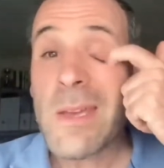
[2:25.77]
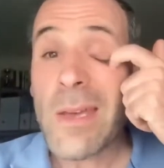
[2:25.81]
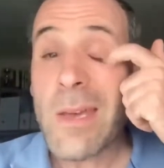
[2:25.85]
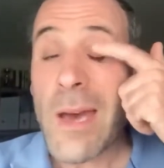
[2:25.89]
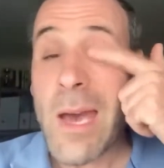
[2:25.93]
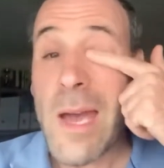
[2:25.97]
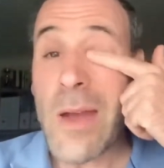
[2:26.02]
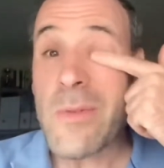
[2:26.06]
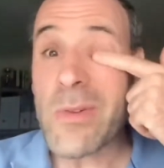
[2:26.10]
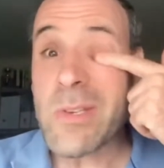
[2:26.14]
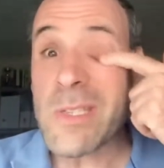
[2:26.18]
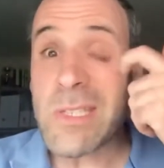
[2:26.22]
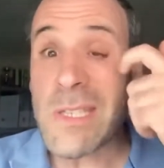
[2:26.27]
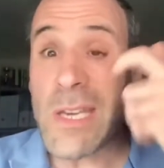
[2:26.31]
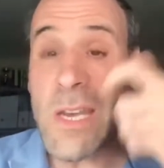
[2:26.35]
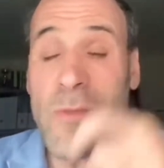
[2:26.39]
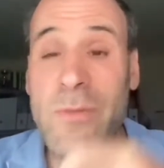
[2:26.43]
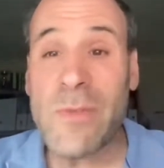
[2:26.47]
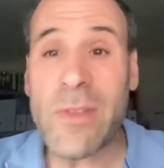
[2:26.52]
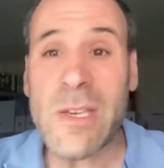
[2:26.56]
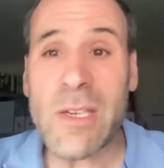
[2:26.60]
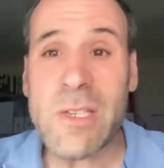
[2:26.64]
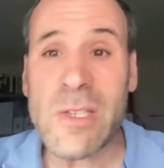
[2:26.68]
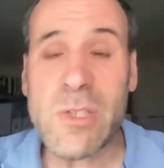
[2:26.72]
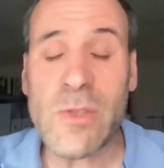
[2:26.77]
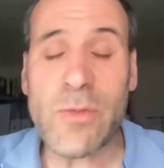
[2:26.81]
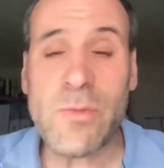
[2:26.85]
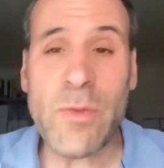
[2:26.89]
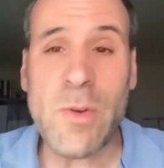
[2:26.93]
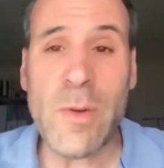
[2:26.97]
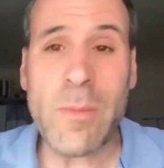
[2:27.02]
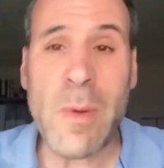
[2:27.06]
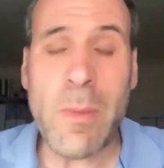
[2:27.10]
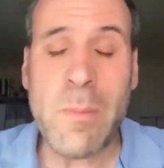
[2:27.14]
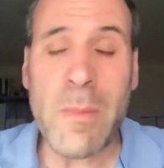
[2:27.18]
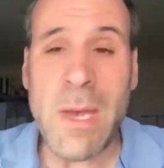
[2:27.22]
I received this
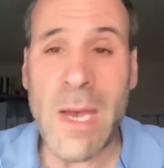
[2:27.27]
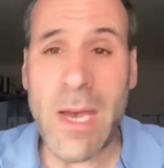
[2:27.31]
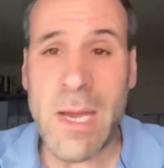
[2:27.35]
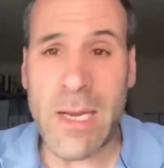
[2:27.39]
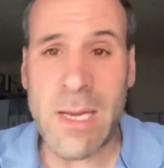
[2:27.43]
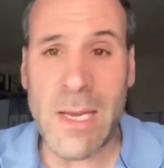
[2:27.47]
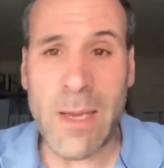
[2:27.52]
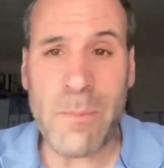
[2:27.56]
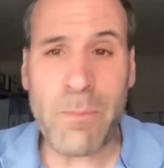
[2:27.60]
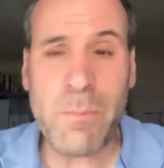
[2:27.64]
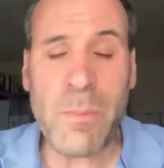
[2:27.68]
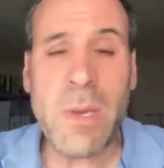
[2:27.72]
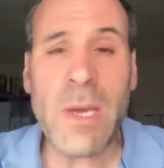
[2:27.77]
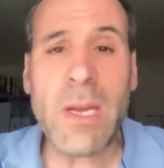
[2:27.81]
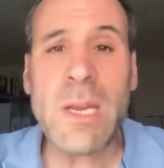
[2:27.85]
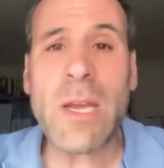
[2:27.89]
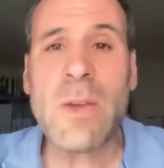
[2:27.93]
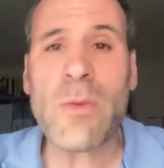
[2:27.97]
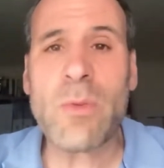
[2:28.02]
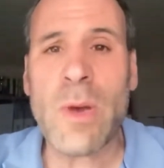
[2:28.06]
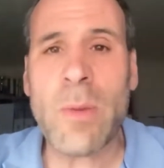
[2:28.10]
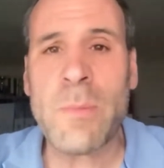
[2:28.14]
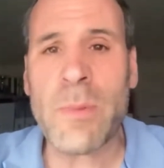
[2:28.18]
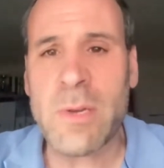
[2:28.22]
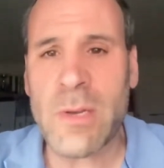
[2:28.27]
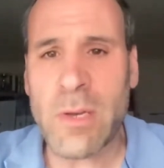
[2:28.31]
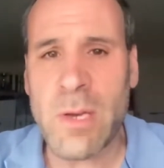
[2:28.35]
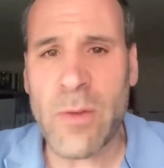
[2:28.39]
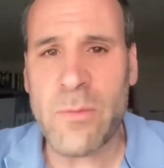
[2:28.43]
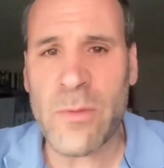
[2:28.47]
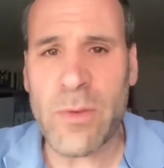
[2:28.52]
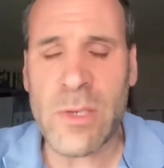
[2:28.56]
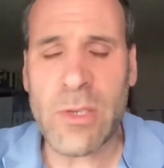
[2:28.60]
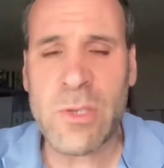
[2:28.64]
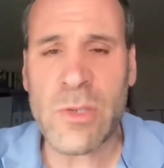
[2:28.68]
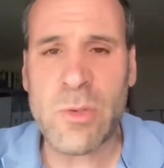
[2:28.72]
from a man named Pini
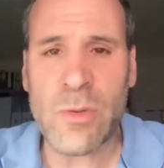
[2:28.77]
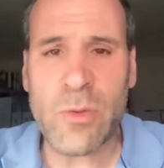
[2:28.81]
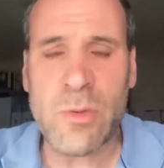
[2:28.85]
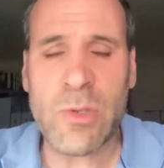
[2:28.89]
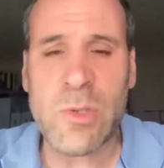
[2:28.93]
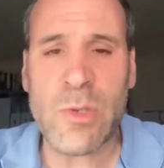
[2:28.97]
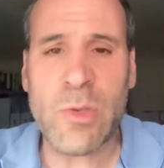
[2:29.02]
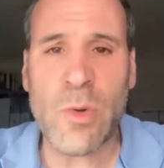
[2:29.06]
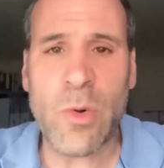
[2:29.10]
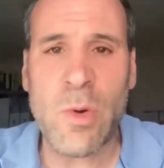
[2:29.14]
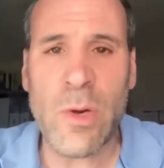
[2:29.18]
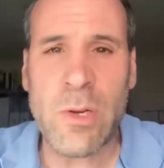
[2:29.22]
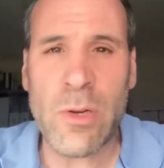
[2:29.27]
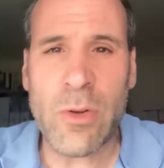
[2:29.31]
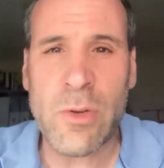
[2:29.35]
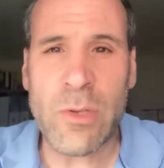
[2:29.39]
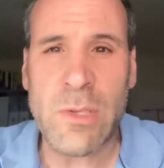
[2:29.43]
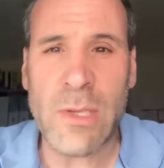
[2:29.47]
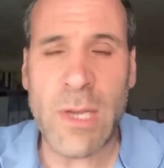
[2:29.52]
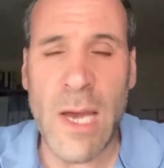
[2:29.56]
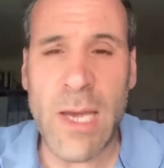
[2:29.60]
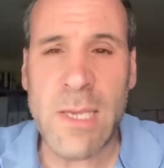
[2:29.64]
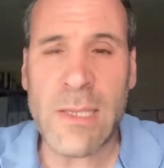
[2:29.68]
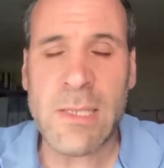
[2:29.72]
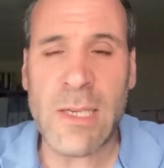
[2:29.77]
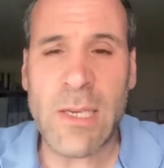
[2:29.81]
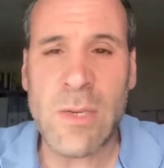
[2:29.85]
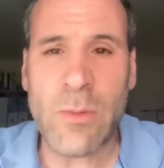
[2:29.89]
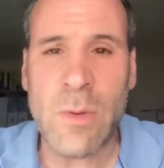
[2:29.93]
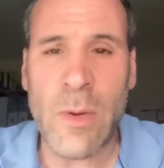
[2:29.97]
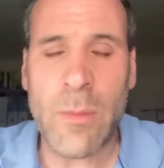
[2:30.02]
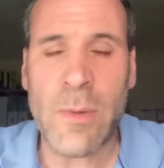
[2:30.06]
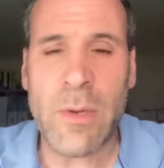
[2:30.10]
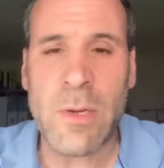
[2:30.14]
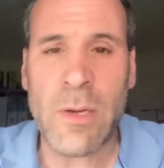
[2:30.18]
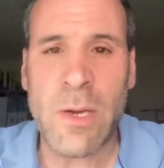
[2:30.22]
Rabinovich, whose daughter Dasi
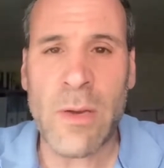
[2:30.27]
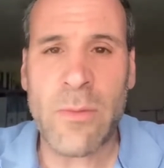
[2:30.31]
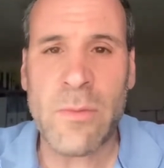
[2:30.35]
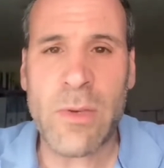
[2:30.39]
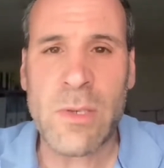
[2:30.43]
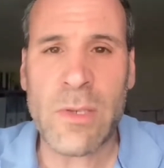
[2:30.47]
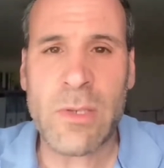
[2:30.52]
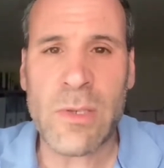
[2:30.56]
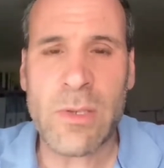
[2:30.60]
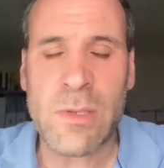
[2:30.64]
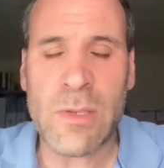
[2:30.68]
Rabinovich,